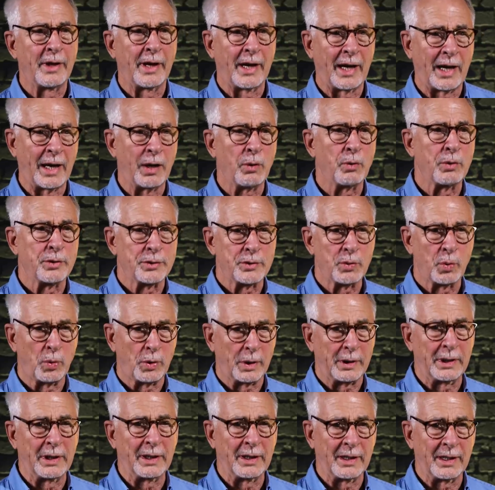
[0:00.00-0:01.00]
that I was
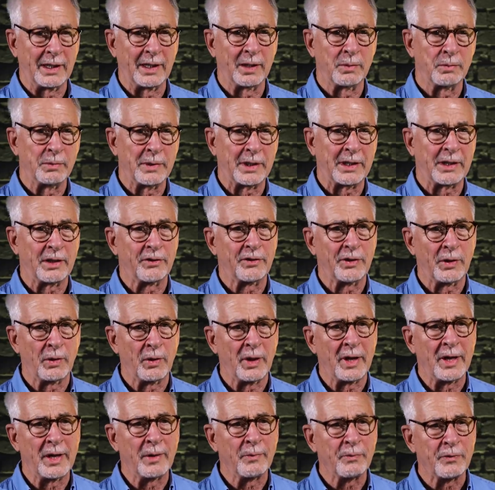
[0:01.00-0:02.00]
working in because
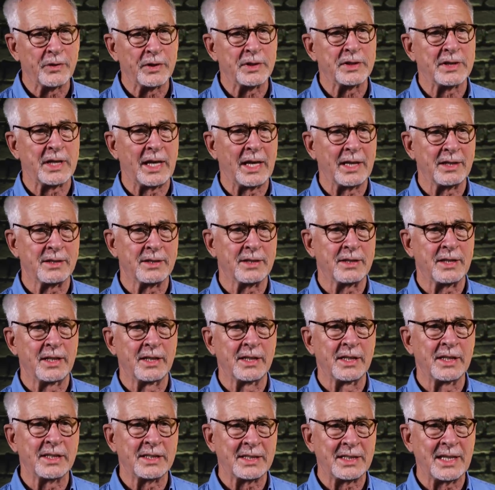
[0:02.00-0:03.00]
it emphasized the
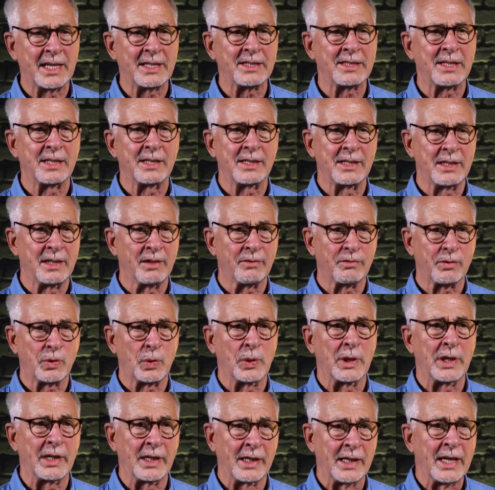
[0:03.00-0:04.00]
necessity of
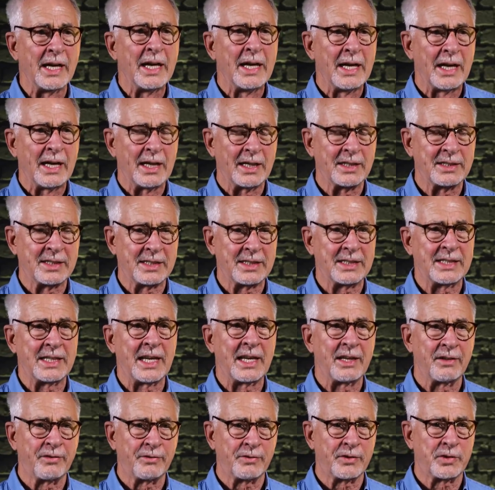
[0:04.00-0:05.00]
creating a
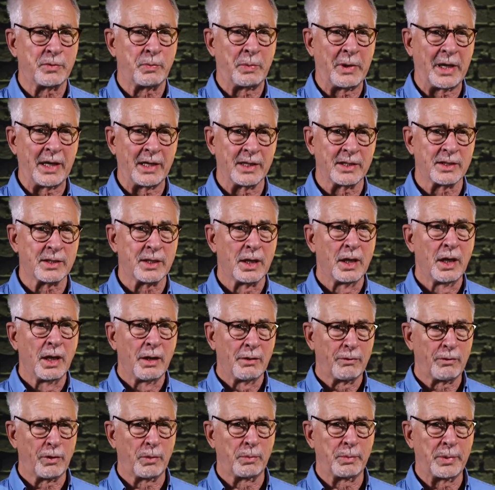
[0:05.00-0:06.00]
safe space
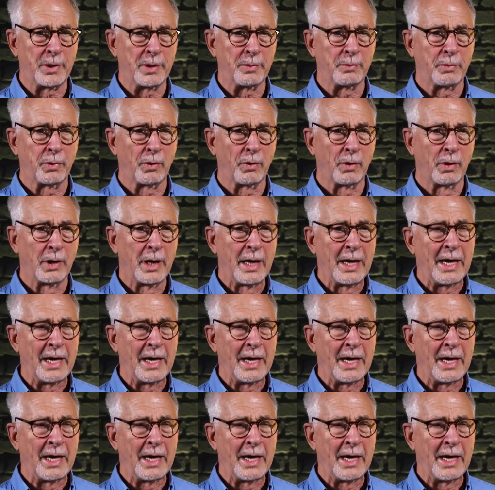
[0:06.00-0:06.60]
for people.